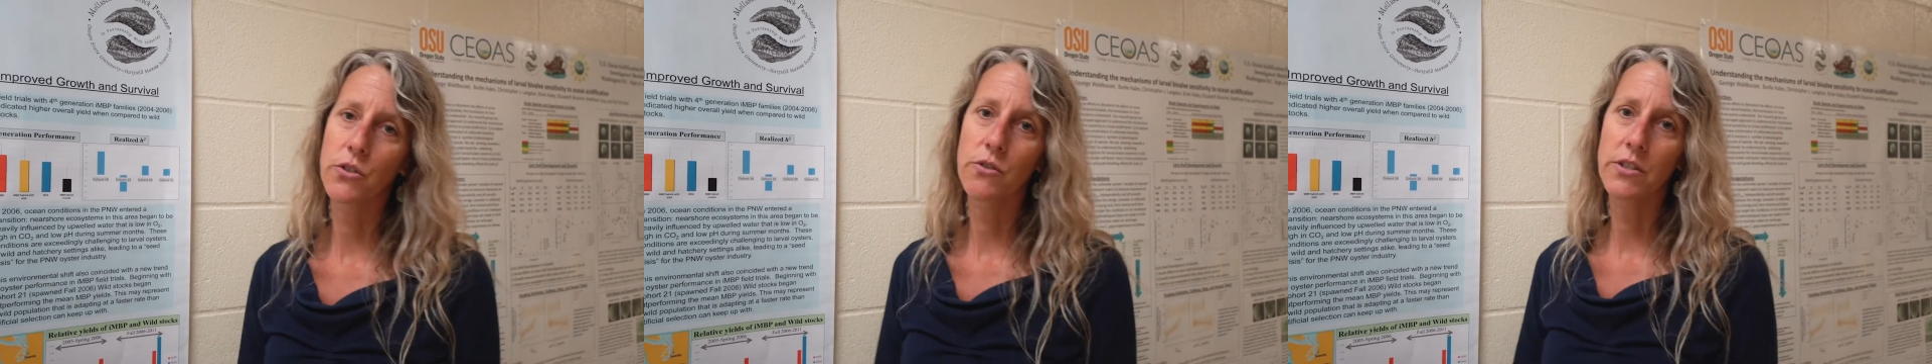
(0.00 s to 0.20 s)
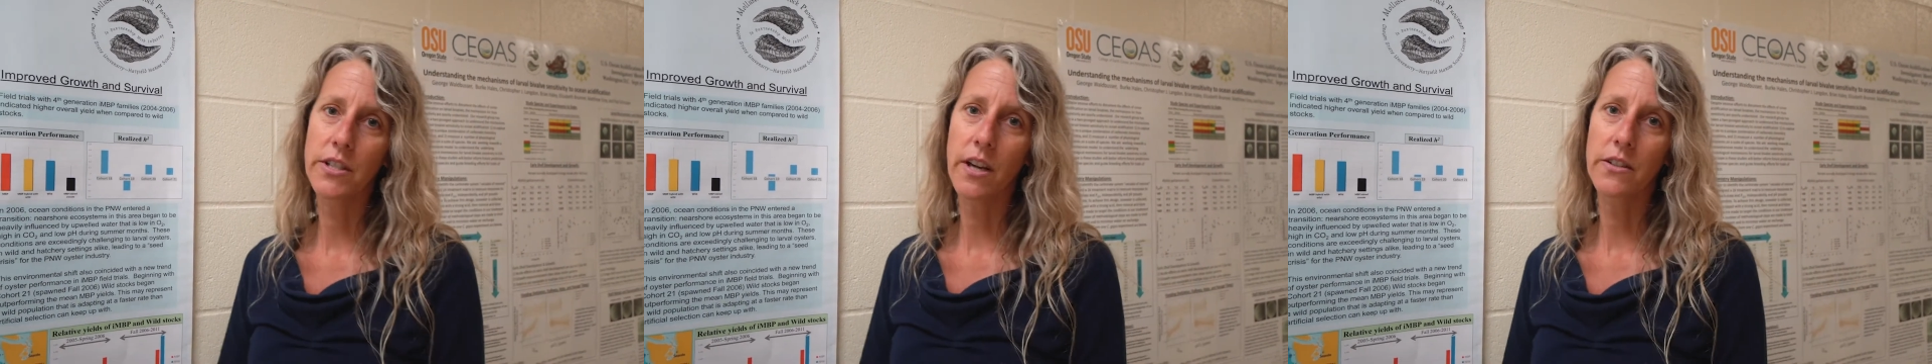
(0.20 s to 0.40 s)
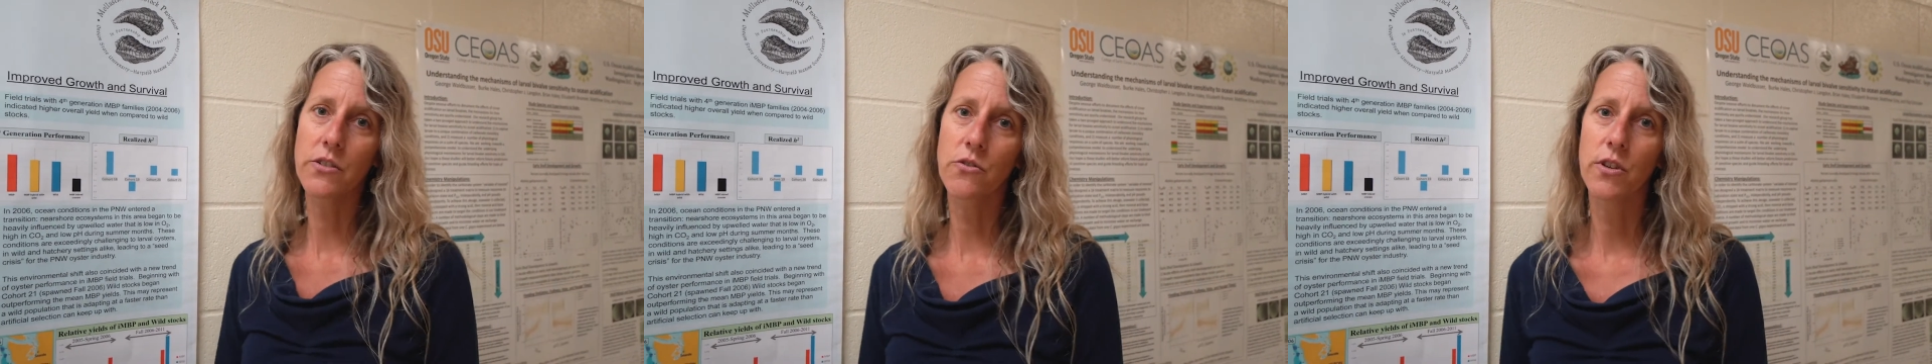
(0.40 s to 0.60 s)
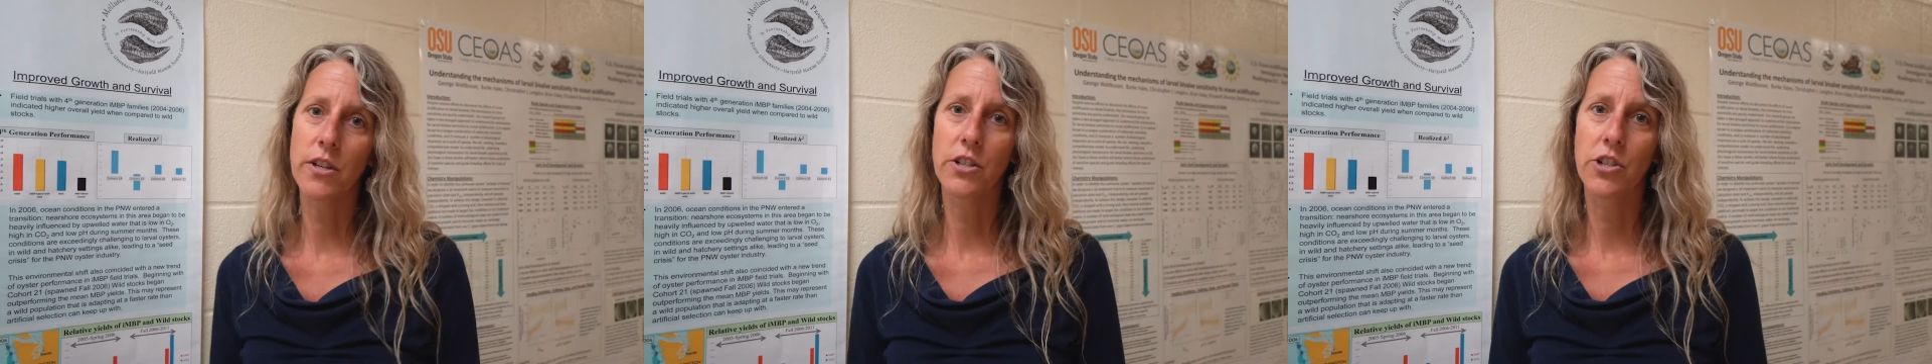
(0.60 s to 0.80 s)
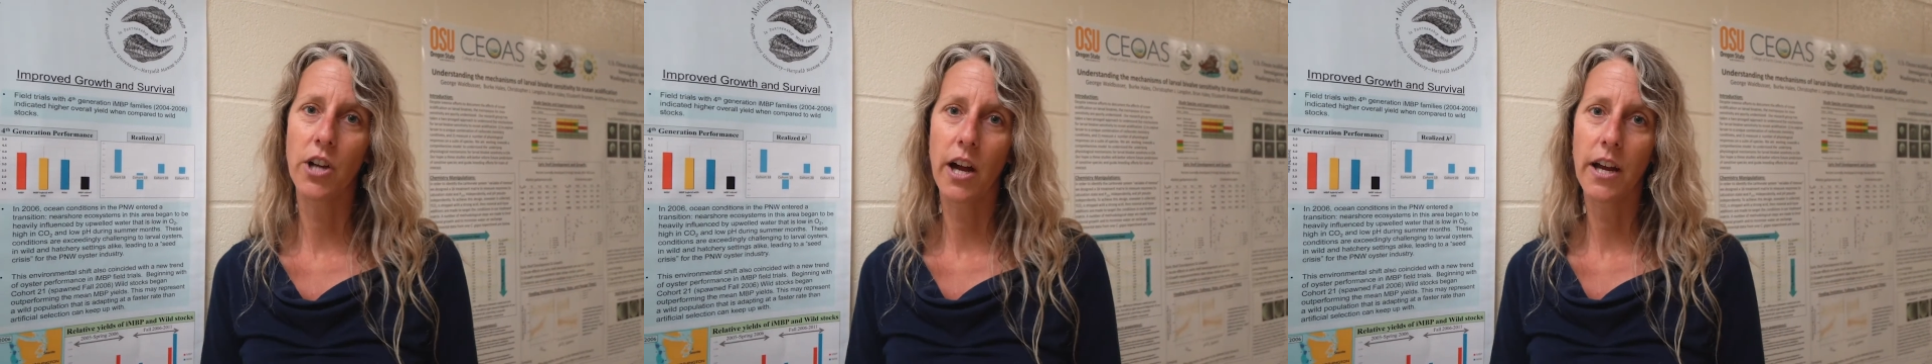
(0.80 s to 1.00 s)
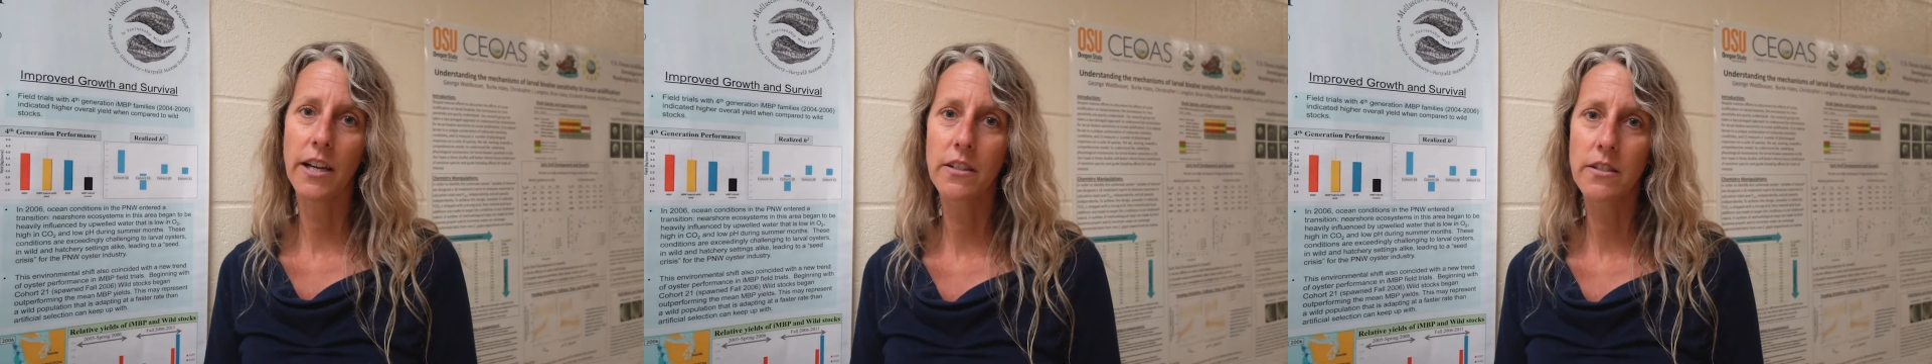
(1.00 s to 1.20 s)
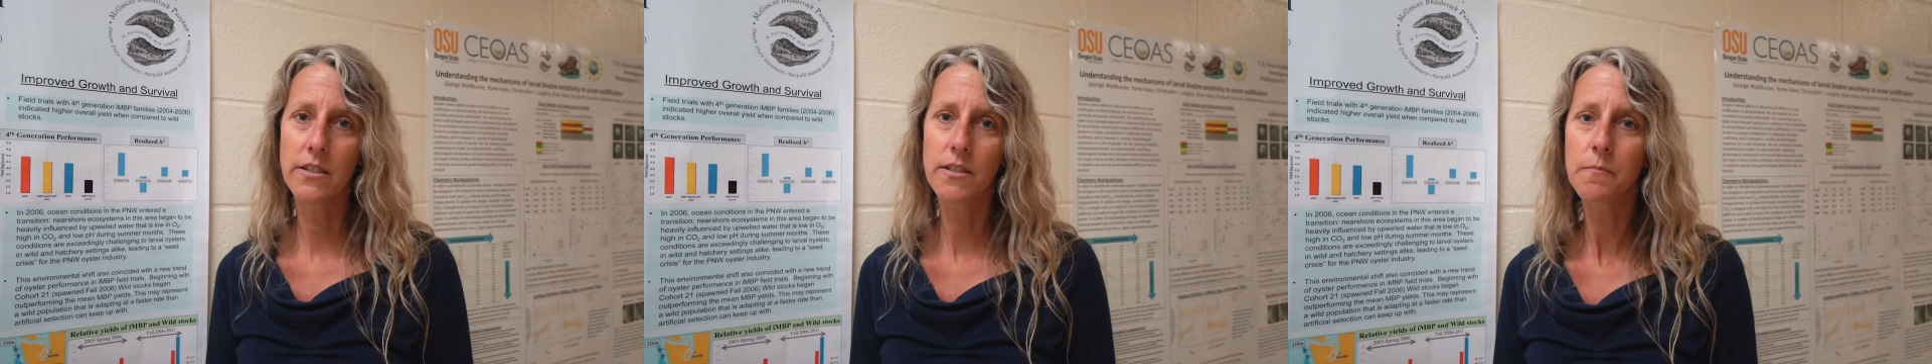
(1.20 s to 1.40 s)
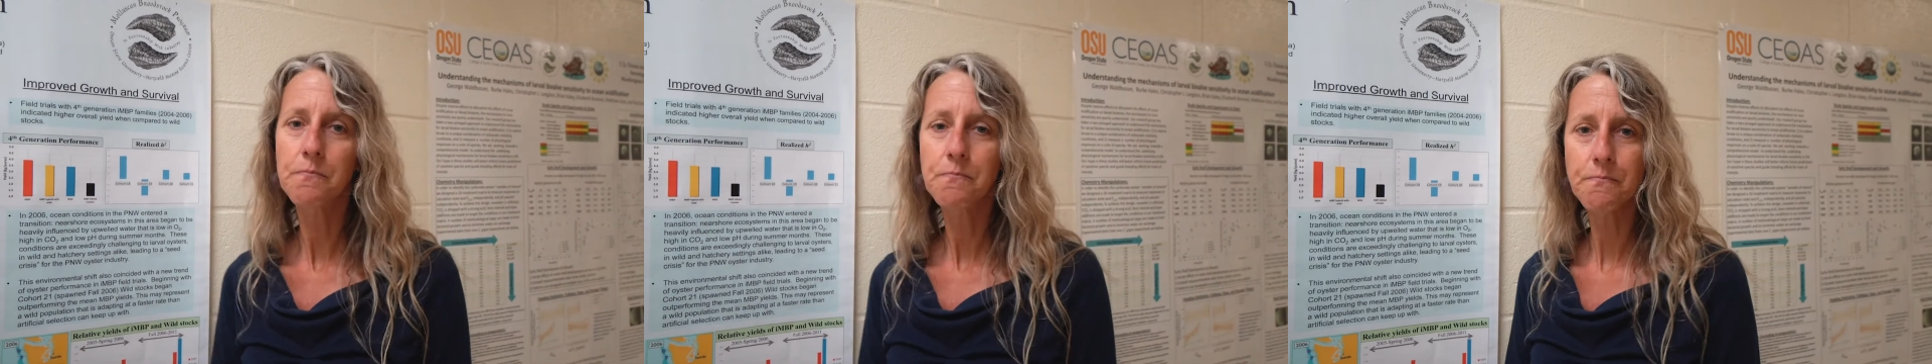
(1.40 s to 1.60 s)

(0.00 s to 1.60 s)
Crassostrea gigas.